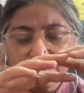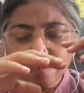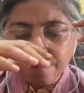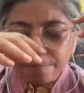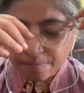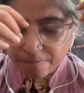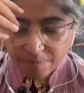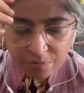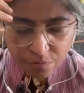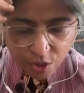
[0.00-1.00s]
it
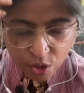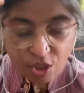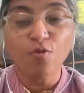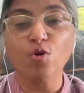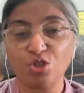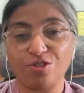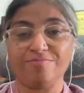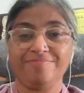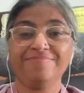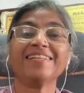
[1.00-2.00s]
with devotion.
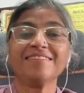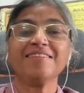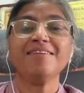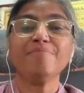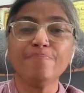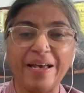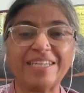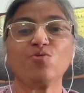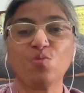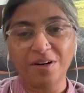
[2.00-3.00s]
That's the
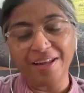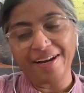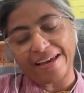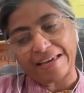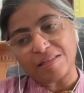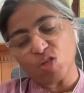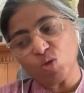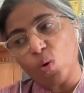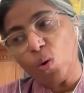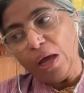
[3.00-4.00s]
best word that I can say.
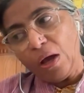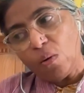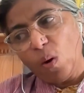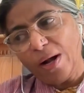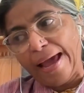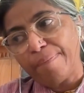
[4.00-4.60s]
So, what